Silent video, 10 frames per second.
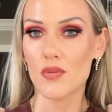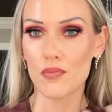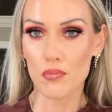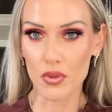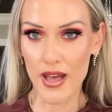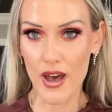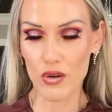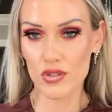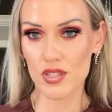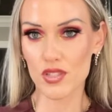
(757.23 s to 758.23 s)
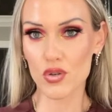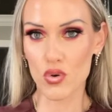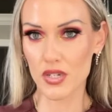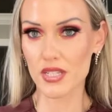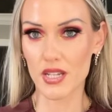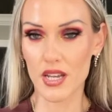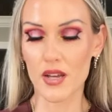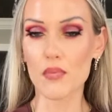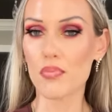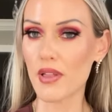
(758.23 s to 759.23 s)
blouse,
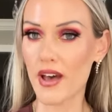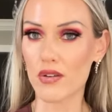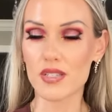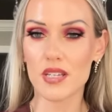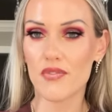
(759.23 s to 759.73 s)
corsety blouse,